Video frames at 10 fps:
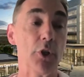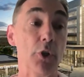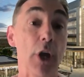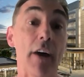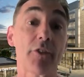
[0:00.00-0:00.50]

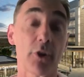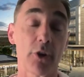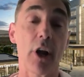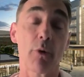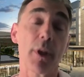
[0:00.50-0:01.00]
you have to
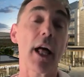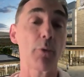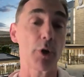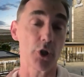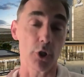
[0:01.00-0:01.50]
learn how to apply
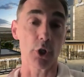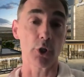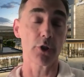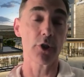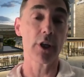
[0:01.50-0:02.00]
what you
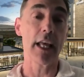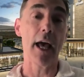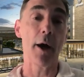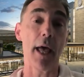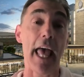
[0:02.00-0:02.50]
learned,
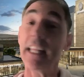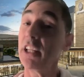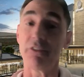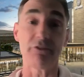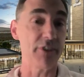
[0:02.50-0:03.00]
and
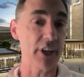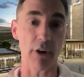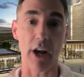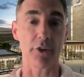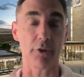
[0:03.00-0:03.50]
then you
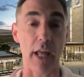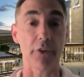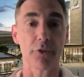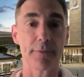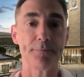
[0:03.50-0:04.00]
figure out the
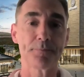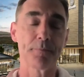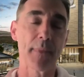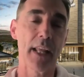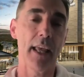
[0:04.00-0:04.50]
rest.
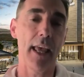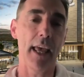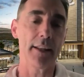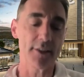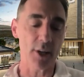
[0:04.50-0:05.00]

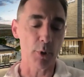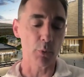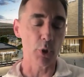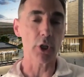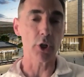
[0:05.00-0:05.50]
And
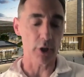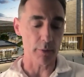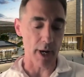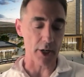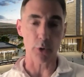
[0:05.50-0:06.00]
someone really early
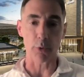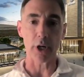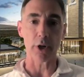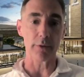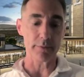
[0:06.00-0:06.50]
in my
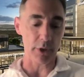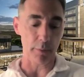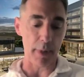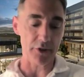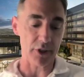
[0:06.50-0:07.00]
career,
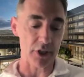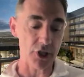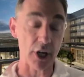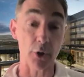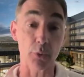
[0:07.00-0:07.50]
basically
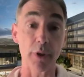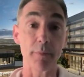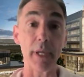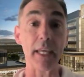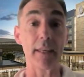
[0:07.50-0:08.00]
shared with
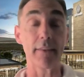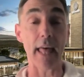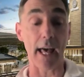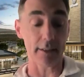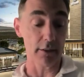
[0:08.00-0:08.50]
me
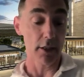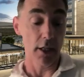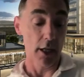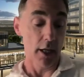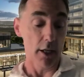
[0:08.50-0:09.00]
that,
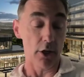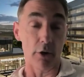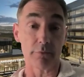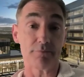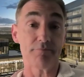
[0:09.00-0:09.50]
you
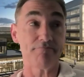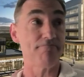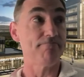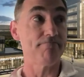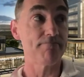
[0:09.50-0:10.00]
know,
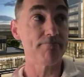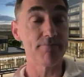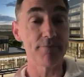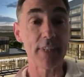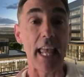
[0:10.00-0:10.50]

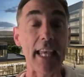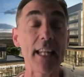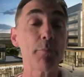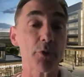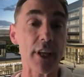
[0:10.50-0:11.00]

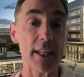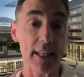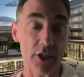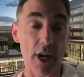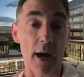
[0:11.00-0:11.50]
80% of
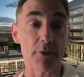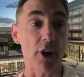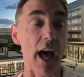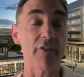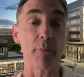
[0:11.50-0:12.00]
the jobs that
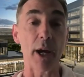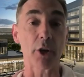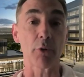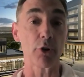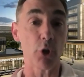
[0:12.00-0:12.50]
I'll have in my
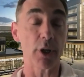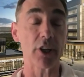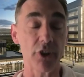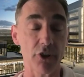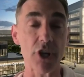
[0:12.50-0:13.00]
career don't
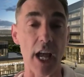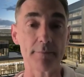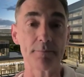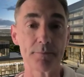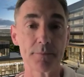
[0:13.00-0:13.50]
exist
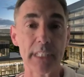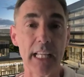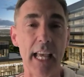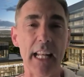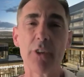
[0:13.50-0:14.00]
yet.
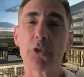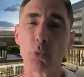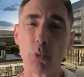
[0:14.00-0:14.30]
And that was a